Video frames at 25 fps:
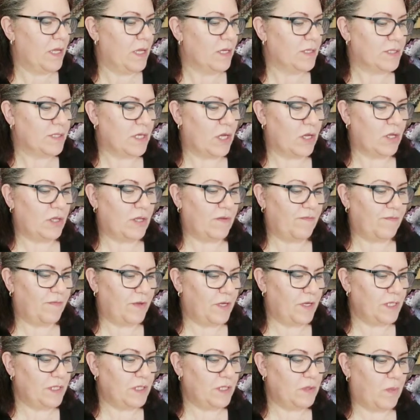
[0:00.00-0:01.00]
So the
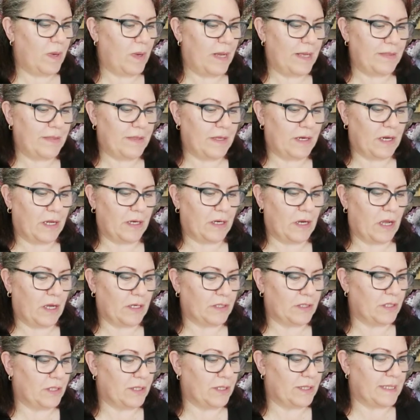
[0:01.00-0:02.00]
first one that I'd
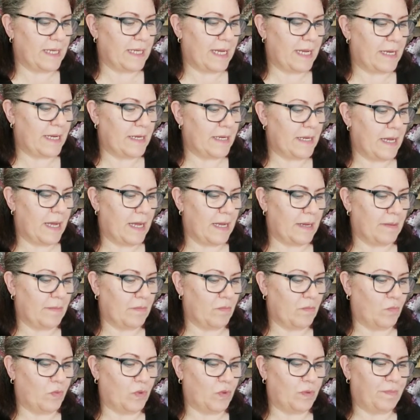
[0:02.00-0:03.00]
like to say
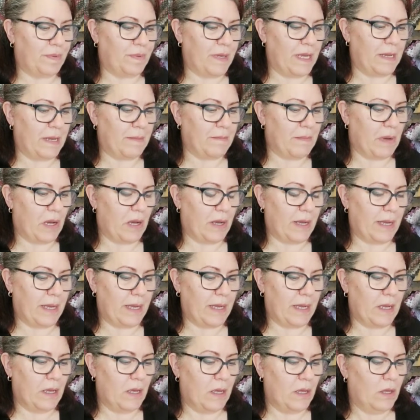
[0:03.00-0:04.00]
would be
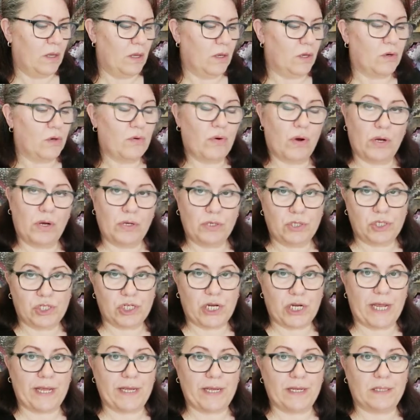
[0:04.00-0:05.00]
my
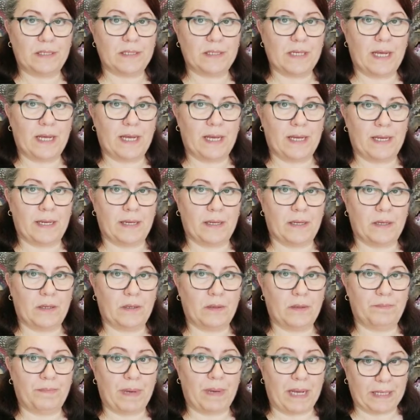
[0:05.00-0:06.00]
crocheted
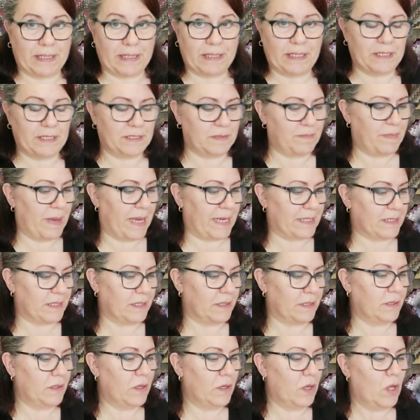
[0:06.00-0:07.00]
bucket list
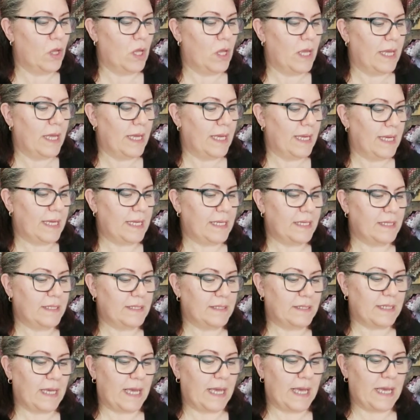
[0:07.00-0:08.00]
pattern
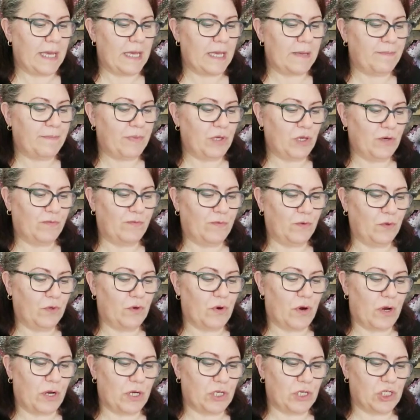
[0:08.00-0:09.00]
is a beautiful
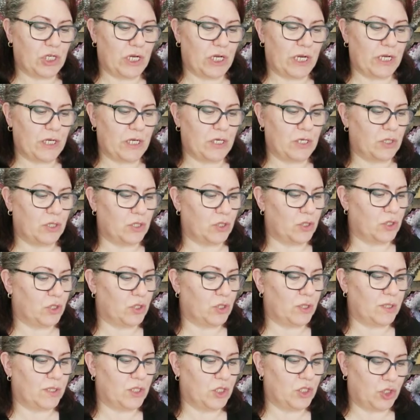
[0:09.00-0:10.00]
crocheted
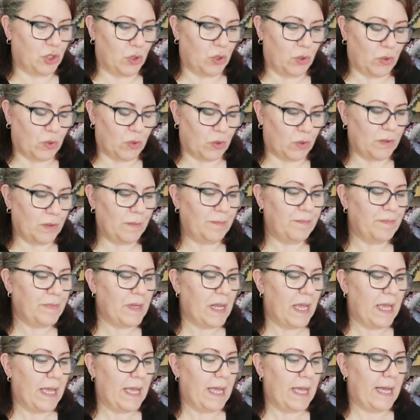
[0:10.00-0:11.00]
shawl.
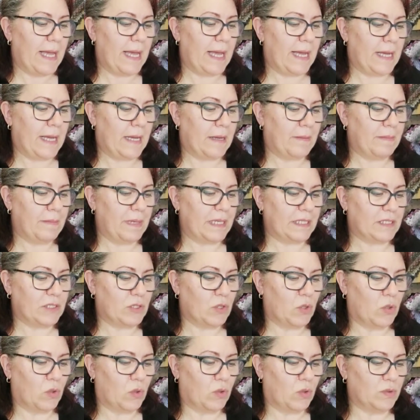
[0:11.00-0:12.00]
It's
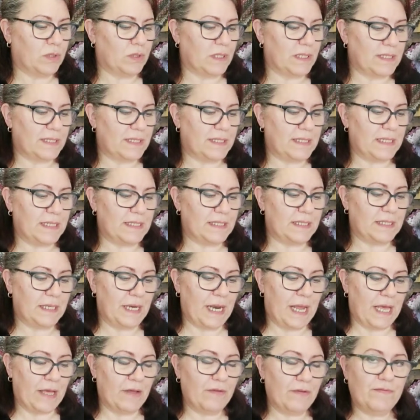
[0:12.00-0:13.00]
called Sis
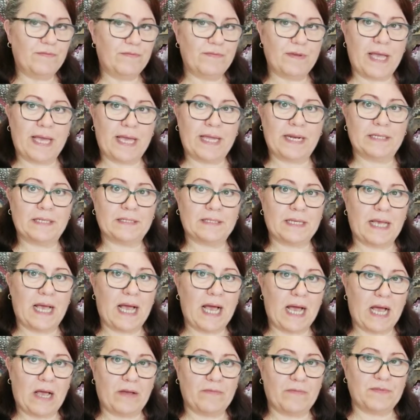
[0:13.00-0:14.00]
Love, and it's a
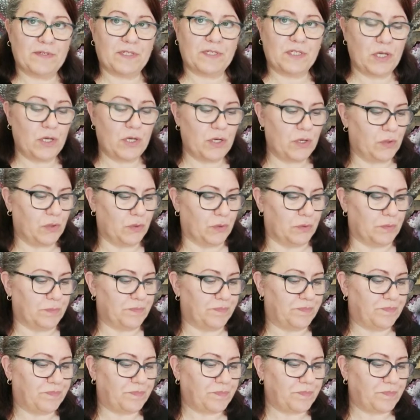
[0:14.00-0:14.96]
half circle